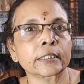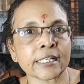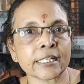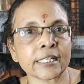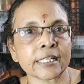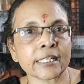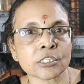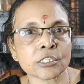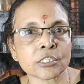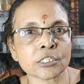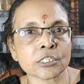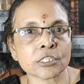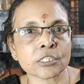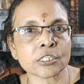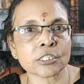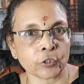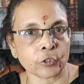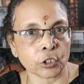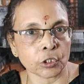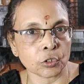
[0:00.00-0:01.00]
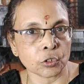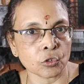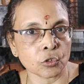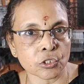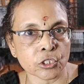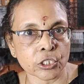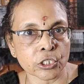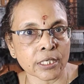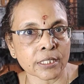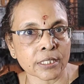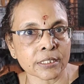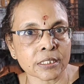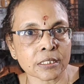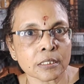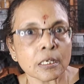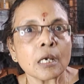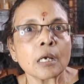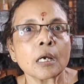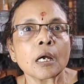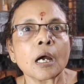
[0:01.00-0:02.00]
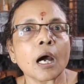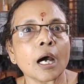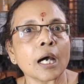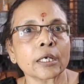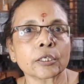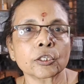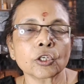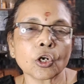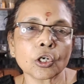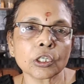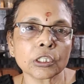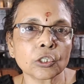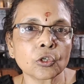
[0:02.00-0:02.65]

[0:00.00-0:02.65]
texture of doshas are not